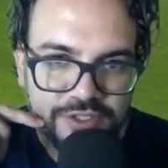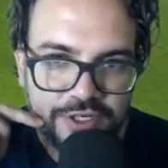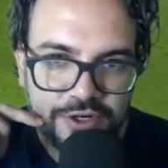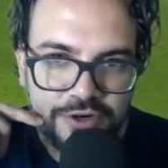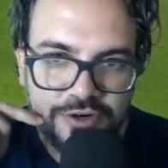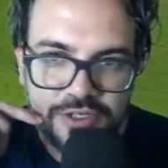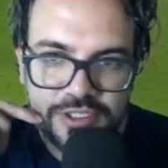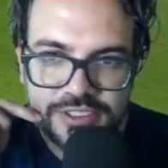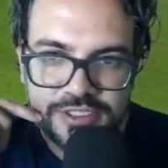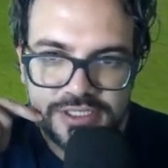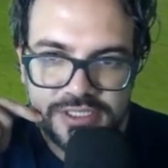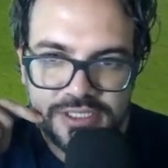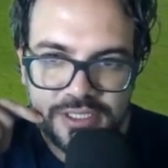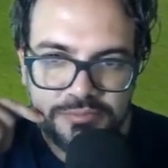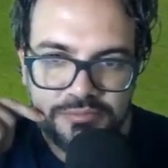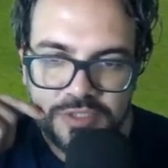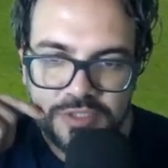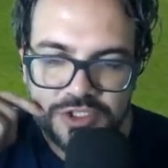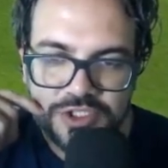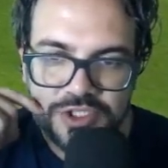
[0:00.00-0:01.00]
cross. I'm
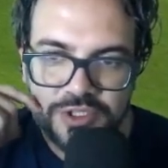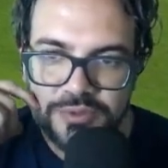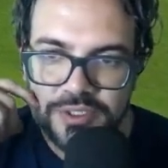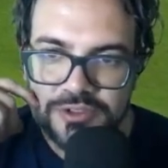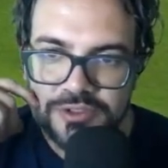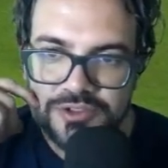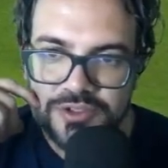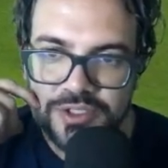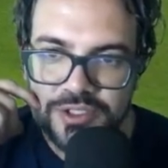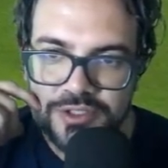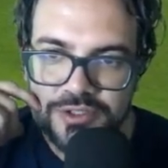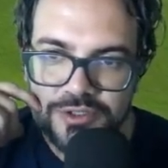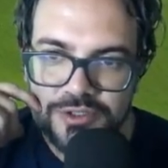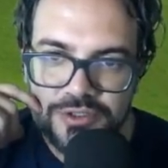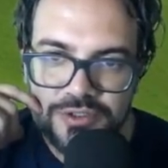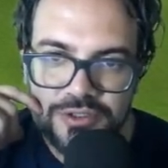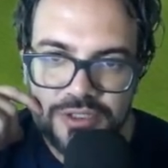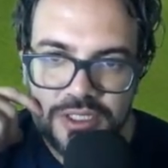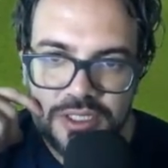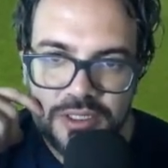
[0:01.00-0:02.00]
not sure what he was trying to do,
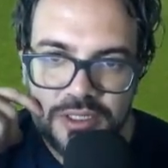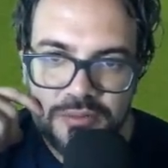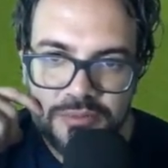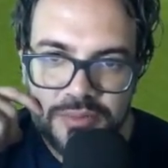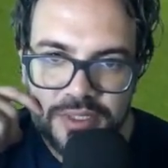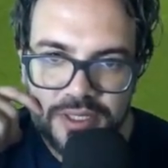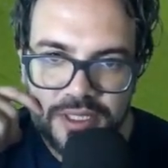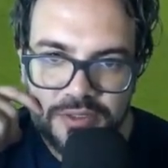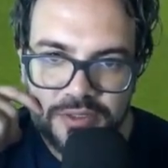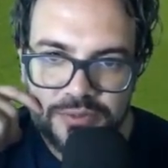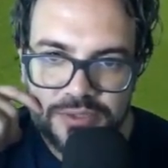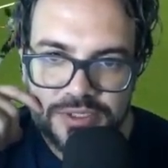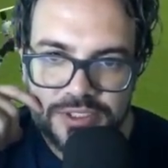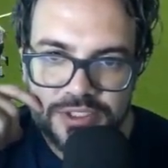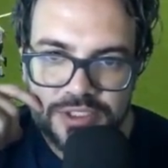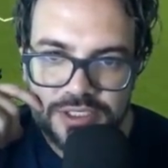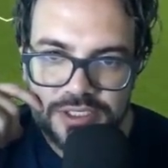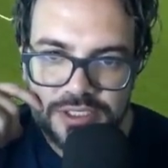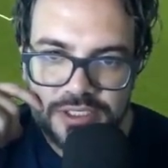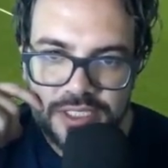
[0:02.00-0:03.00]
but that was
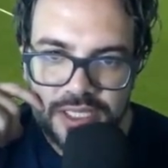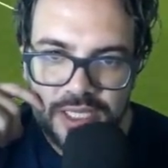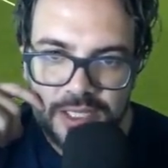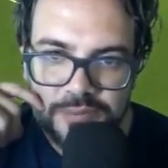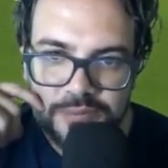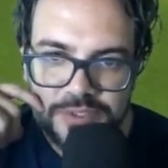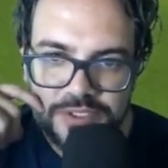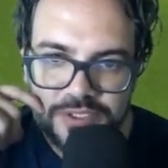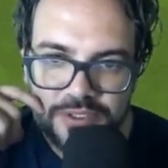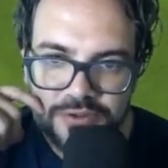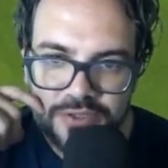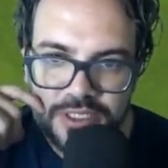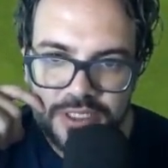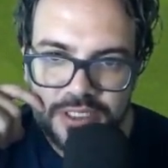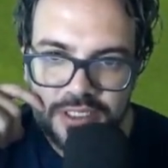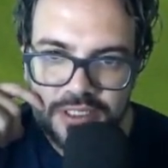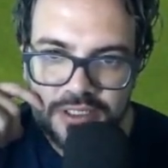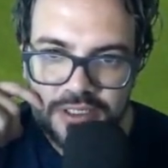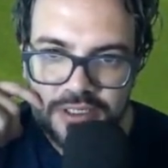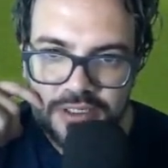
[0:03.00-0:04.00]
just
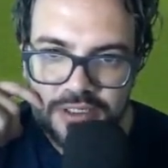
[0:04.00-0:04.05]
absolutely